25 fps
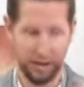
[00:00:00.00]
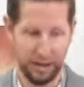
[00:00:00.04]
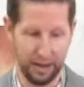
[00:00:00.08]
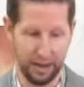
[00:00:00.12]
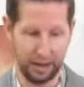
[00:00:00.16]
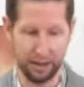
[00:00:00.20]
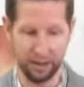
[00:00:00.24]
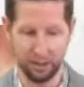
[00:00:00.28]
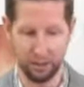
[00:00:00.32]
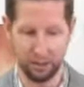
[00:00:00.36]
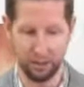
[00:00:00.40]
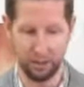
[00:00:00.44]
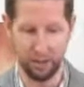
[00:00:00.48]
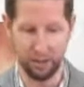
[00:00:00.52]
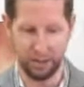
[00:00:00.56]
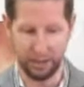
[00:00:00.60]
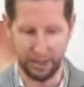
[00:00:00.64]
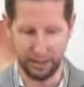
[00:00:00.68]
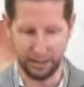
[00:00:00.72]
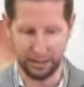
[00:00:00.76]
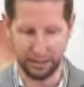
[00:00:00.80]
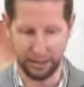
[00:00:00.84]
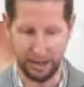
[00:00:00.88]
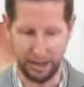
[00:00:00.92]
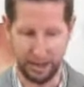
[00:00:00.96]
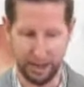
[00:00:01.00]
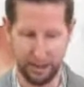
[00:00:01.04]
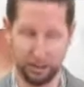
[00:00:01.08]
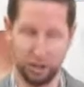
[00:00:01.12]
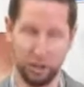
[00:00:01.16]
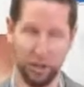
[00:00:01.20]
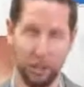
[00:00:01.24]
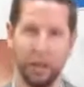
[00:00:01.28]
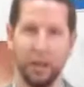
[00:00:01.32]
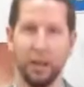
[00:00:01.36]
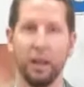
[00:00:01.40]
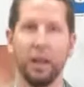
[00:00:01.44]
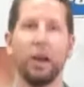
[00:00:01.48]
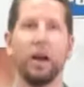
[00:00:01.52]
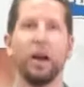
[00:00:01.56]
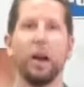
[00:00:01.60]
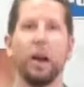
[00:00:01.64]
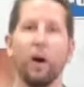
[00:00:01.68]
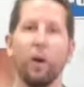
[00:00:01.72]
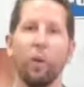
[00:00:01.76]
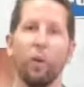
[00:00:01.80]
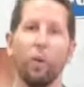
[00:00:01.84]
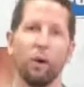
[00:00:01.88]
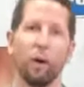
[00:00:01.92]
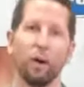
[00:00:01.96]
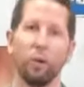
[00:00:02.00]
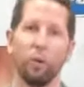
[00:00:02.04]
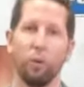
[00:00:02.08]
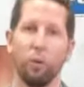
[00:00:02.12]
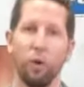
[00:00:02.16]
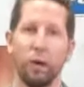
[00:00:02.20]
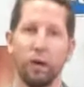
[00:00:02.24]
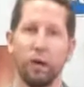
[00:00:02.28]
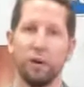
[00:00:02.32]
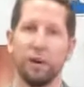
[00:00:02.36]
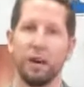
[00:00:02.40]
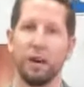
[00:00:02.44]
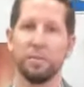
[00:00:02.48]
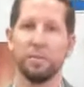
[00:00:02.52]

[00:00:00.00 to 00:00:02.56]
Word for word: and it's a new technology where we are